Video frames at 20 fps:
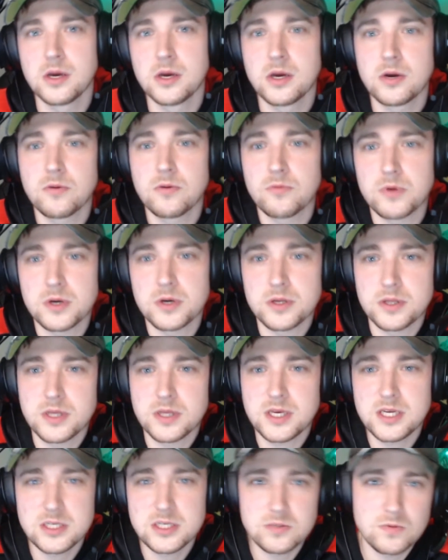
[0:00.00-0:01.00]
Well,
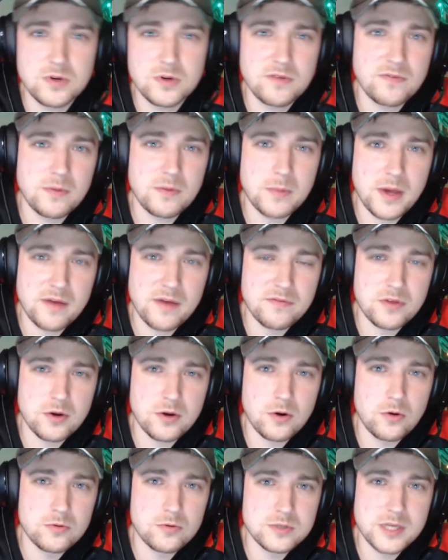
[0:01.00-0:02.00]
each one of them have their
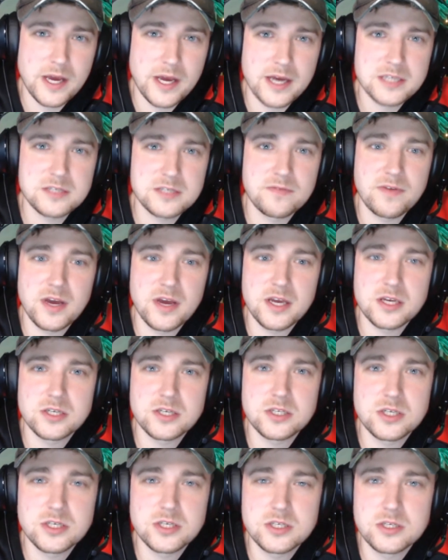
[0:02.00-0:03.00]
own tax
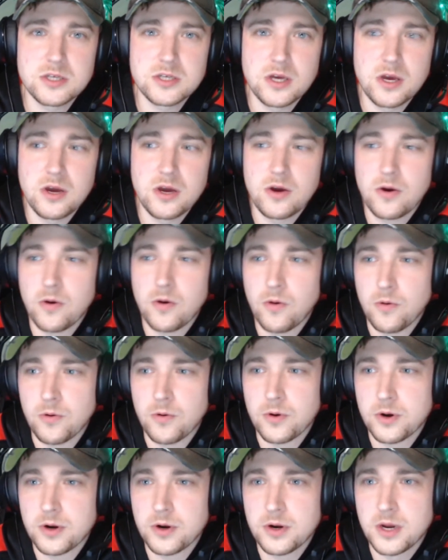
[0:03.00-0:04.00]
advantages
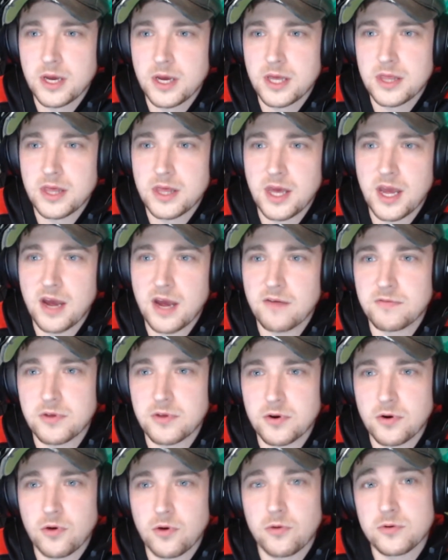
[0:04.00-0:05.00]
or they have
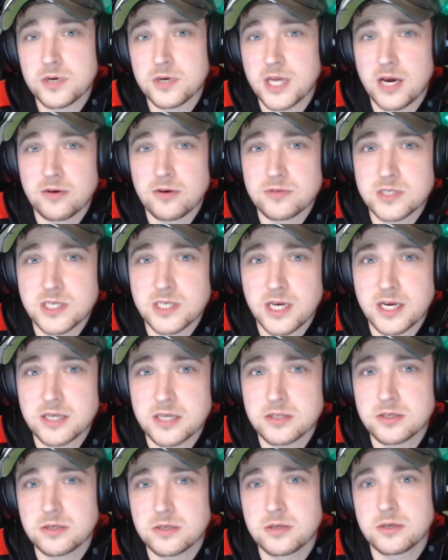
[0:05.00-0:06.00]
their own
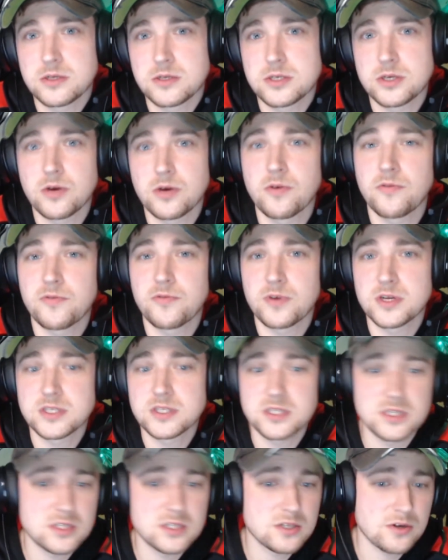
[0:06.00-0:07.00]
downsides. So for
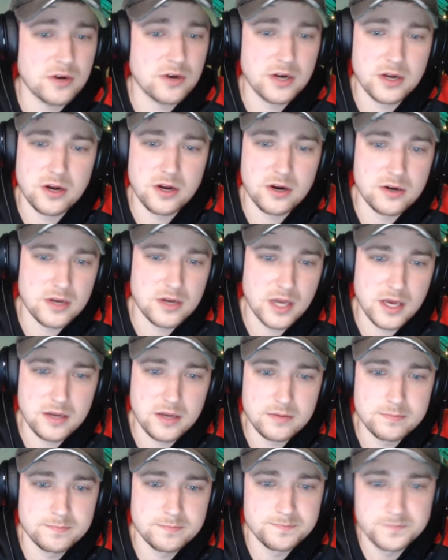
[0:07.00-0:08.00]
instance, credit card debt.
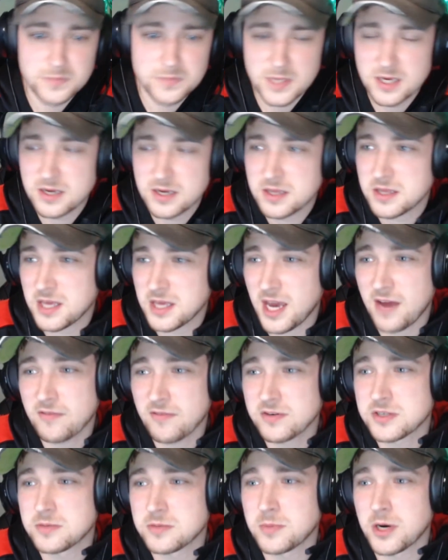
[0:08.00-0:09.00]
The
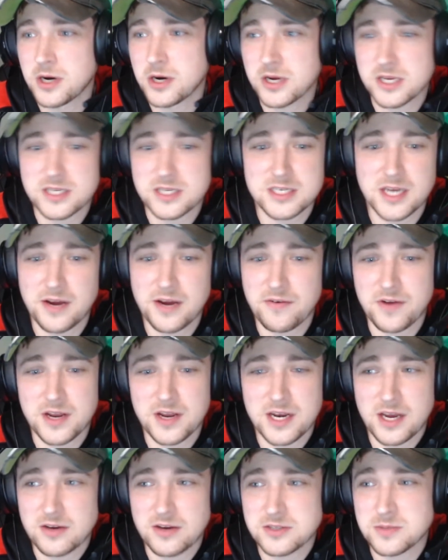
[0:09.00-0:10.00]
average American debt right
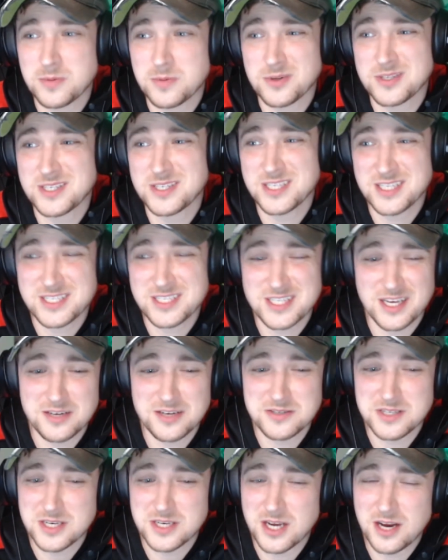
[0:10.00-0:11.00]
now is about
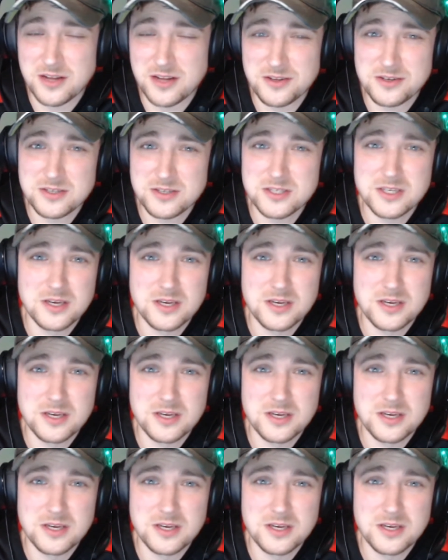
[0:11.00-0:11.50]
$6,000,